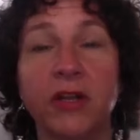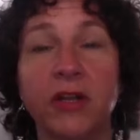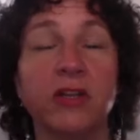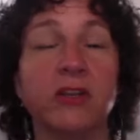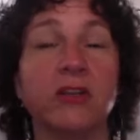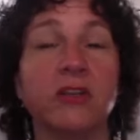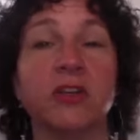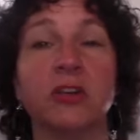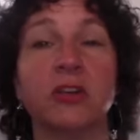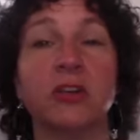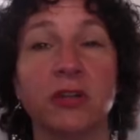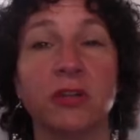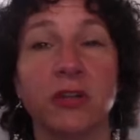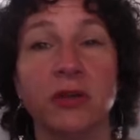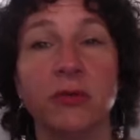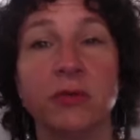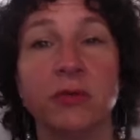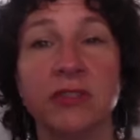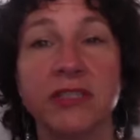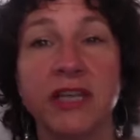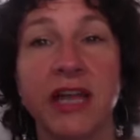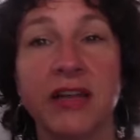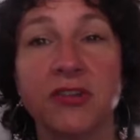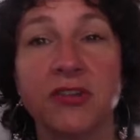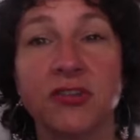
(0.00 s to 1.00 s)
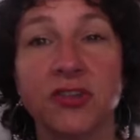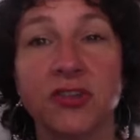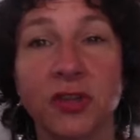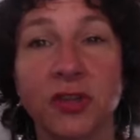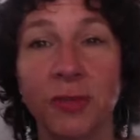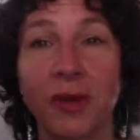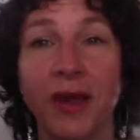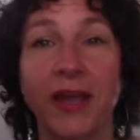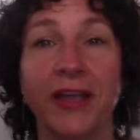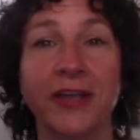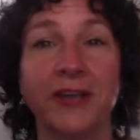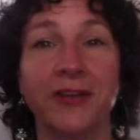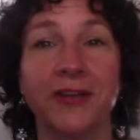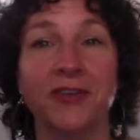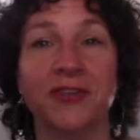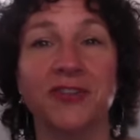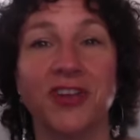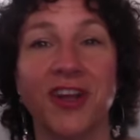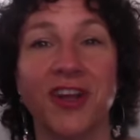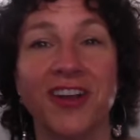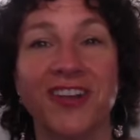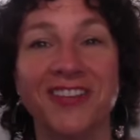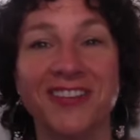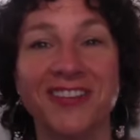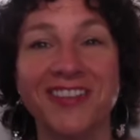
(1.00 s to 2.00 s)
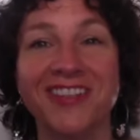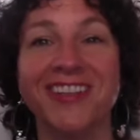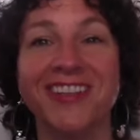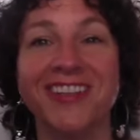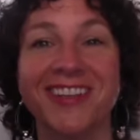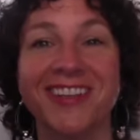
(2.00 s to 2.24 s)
in dirt, and it was actually my inner child